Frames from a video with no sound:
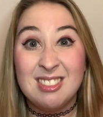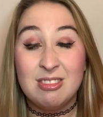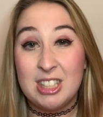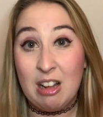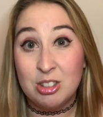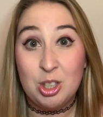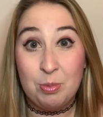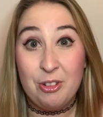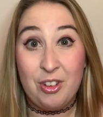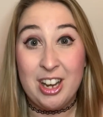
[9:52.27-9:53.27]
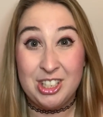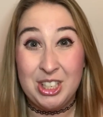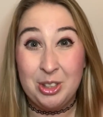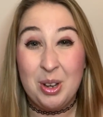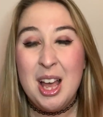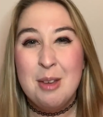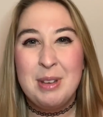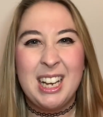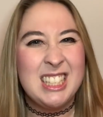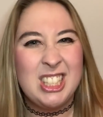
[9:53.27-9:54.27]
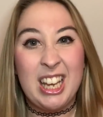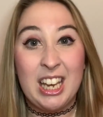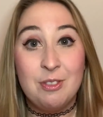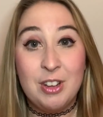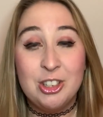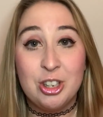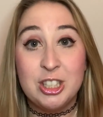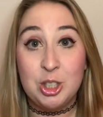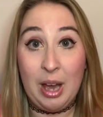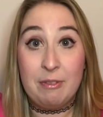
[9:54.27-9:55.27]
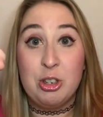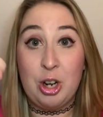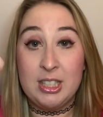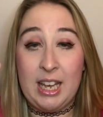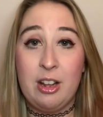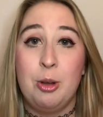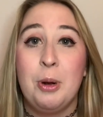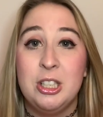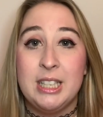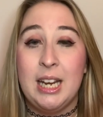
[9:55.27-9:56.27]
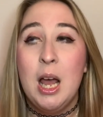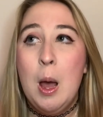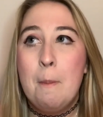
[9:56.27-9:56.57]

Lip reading: Sounds super fun too, because it's like adventurous and you have to trust that other person.